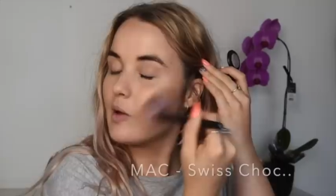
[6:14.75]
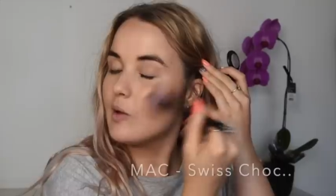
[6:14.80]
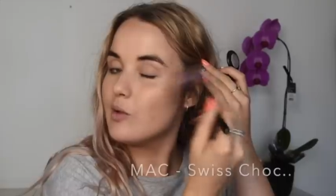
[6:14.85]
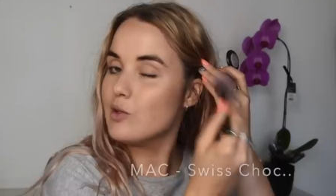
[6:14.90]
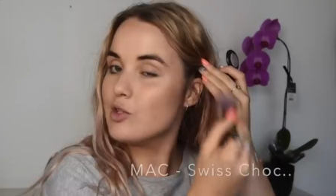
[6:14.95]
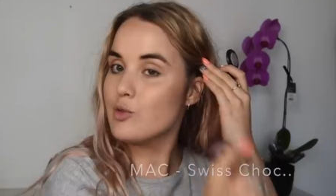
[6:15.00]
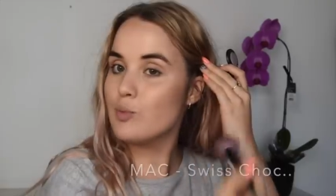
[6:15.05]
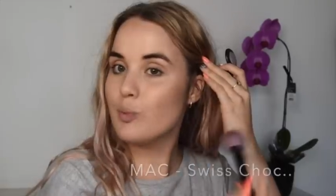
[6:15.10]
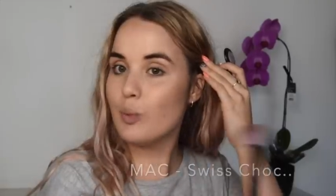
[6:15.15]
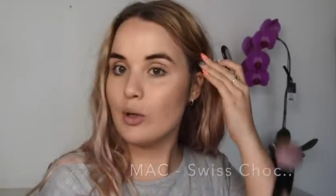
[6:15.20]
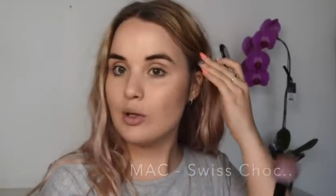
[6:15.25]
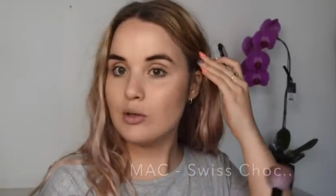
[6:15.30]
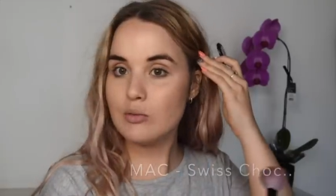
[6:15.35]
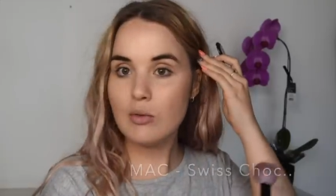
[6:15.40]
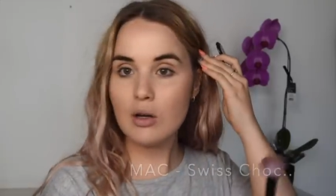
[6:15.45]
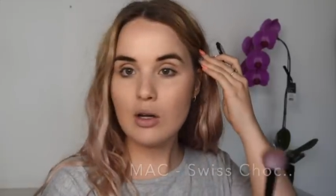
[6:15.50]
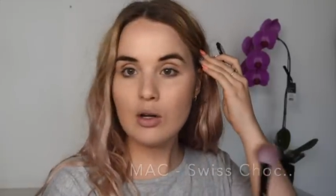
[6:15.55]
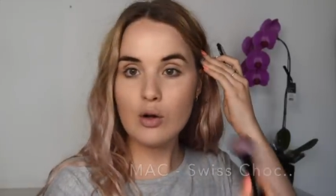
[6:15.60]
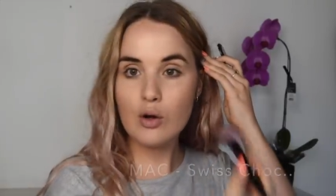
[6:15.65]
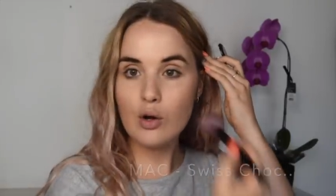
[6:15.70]
just build
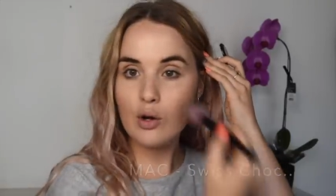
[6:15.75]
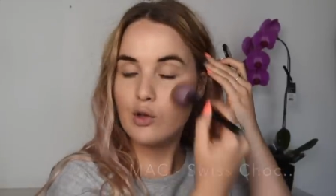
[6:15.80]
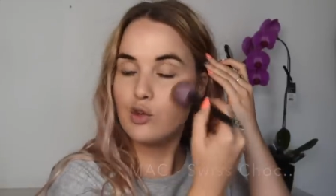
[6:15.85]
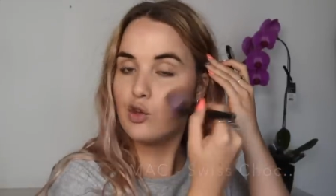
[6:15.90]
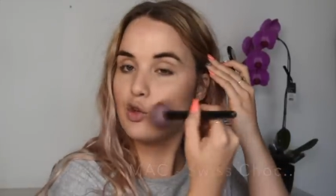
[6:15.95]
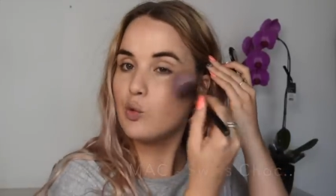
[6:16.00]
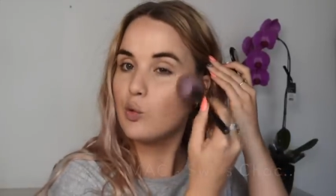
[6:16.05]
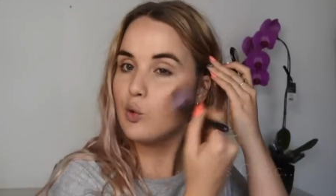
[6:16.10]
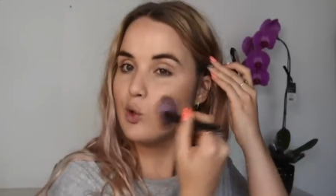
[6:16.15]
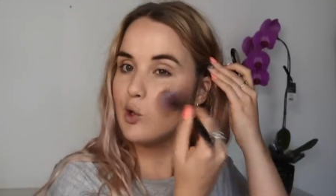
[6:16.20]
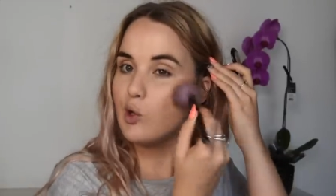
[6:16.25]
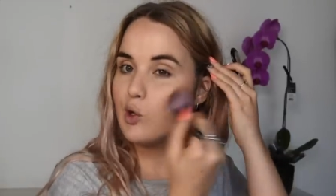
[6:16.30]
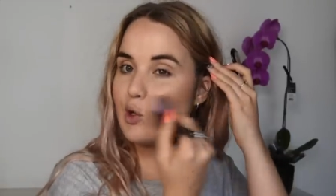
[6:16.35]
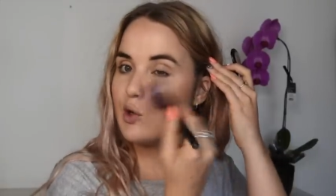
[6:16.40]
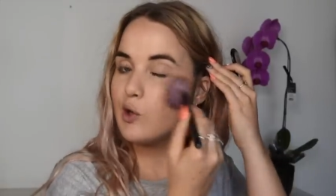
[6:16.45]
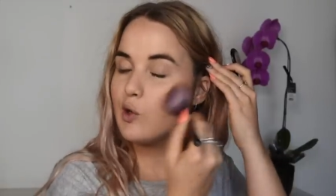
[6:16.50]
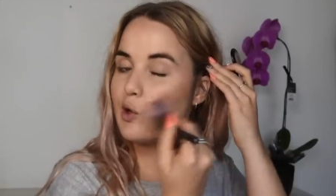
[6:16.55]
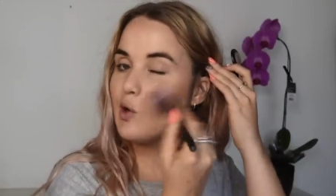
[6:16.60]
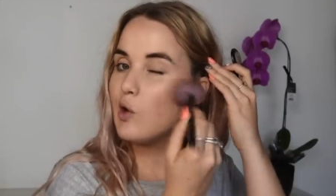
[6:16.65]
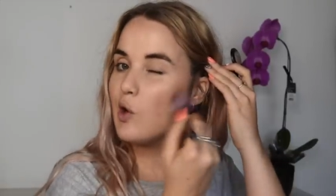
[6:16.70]
my
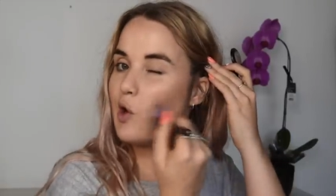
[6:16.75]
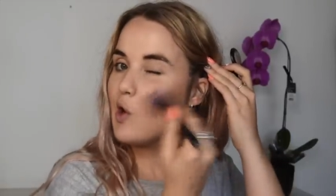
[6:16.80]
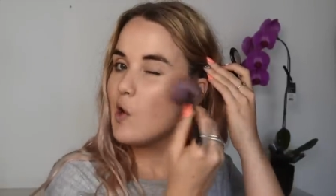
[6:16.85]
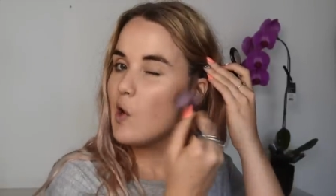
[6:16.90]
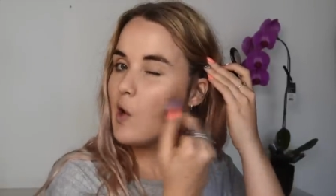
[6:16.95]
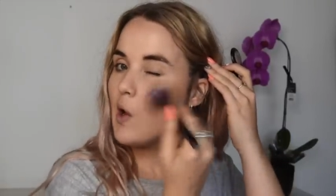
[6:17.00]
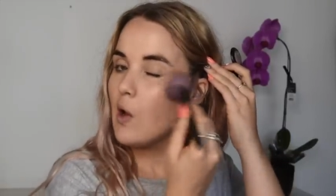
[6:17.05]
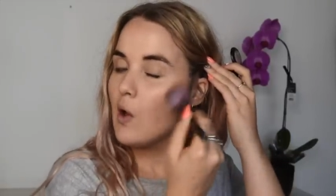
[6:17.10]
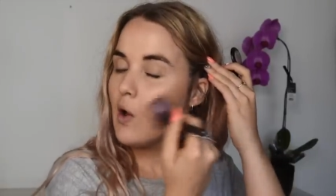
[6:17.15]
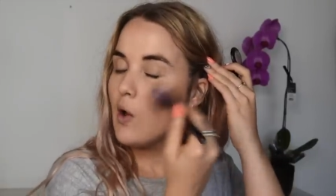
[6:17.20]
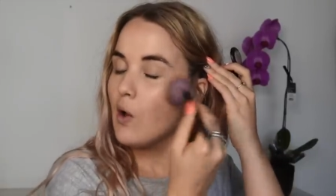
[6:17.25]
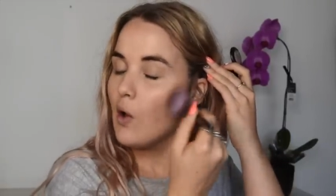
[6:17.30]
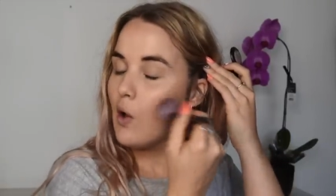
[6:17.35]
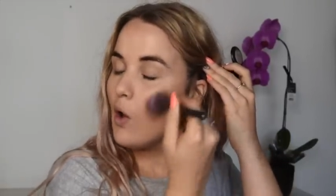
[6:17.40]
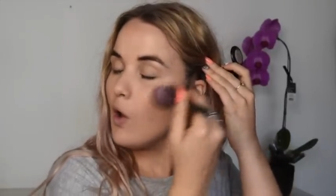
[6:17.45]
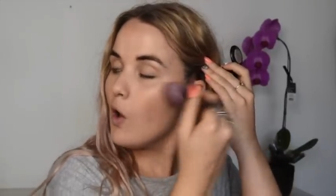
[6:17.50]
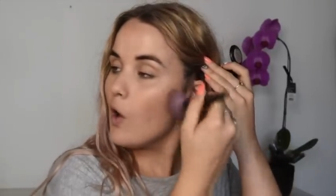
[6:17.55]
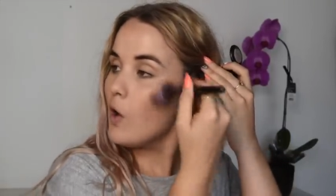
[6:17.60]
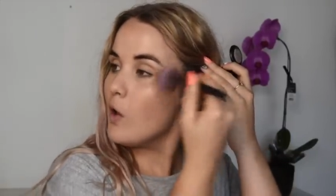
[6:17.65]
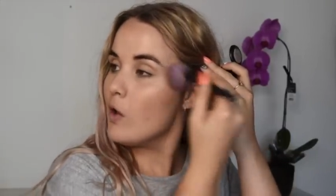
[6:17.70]
contour
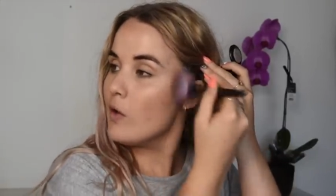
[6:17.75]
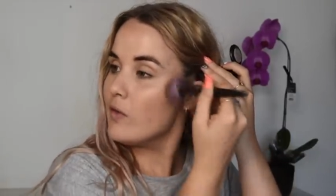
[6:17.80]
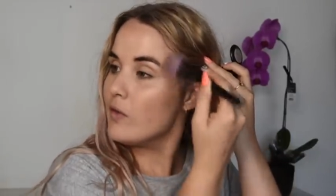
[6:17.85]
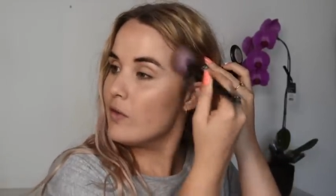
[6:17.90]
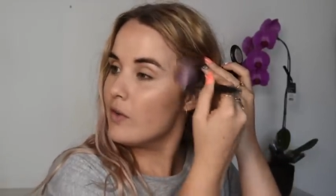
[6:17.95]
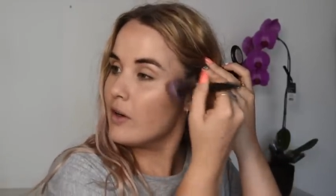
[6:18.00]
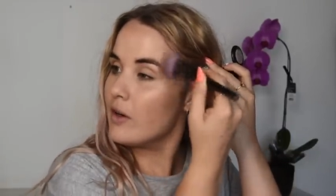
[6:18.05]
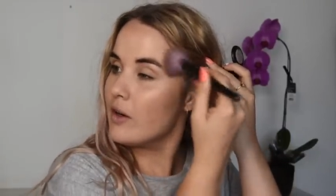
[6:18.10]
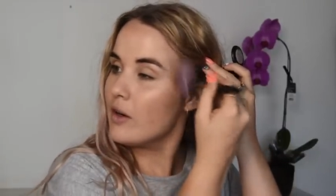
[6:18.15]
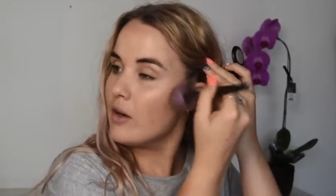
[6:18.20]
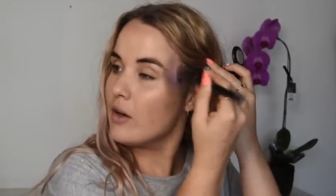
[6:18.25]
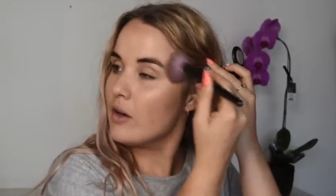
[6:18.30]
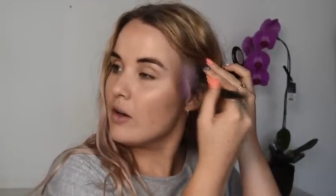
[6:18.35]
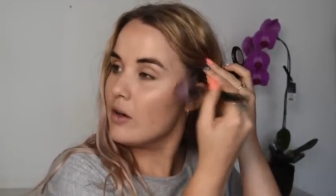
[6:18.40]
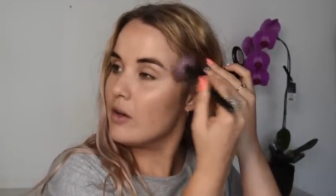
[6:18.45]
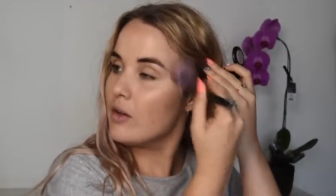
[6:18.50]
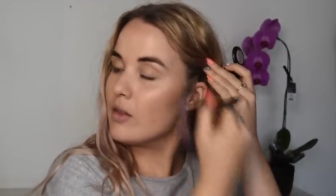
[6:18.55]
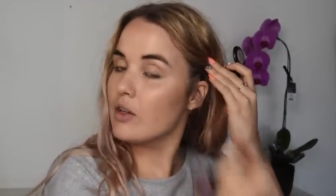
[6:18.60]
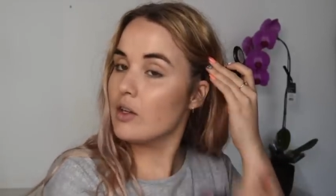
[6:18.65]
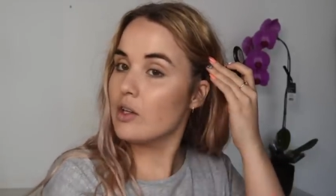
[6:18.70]

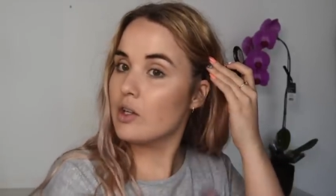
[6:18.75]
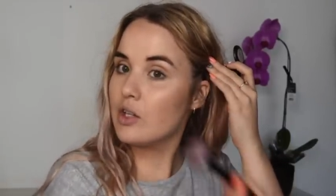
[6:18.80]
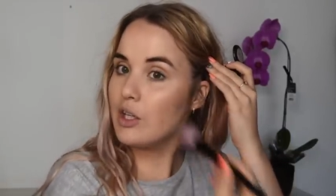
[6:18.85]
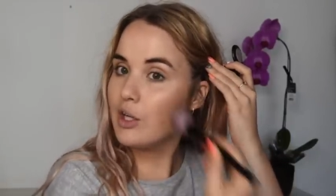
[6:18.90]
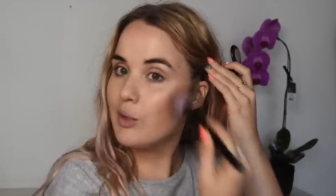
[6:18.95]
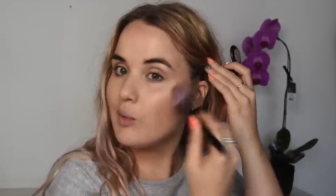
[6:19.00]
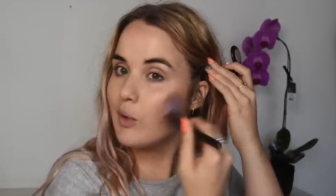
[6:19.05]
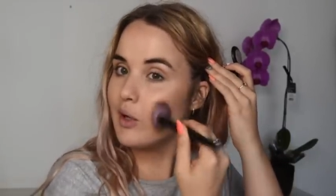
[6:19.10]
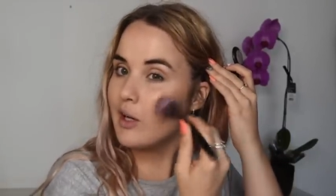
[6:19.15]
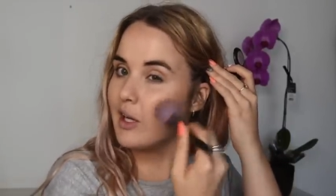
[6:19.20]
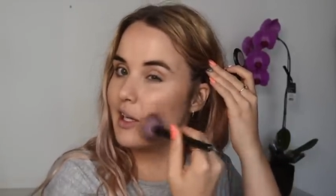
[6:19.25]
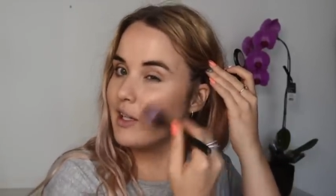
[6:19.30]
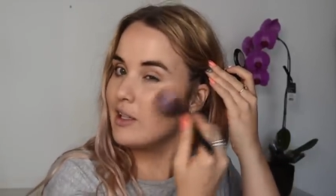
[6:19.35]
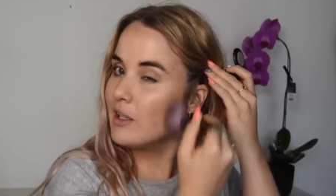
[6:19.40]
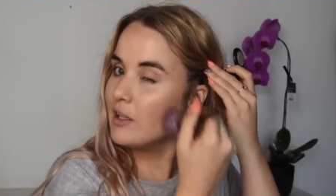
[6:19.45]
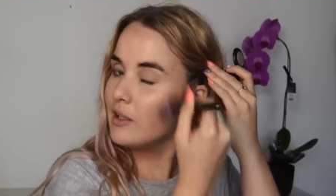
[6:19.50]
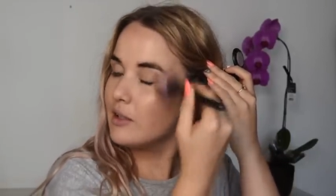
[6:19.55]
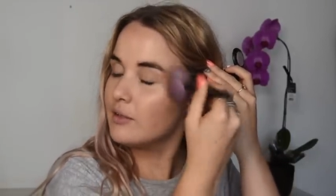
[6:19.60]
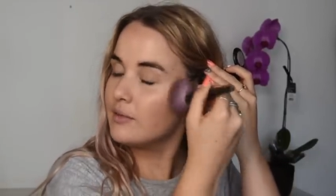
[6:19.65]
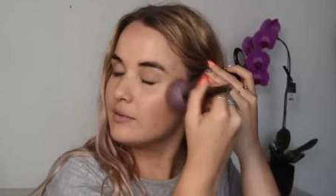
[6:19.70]
over the cream one I
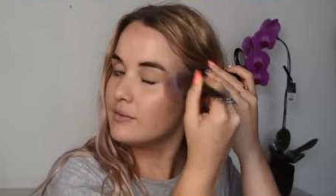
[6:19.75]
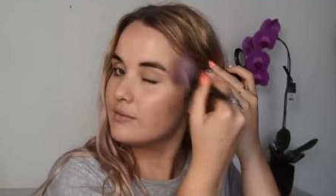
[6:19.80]
did,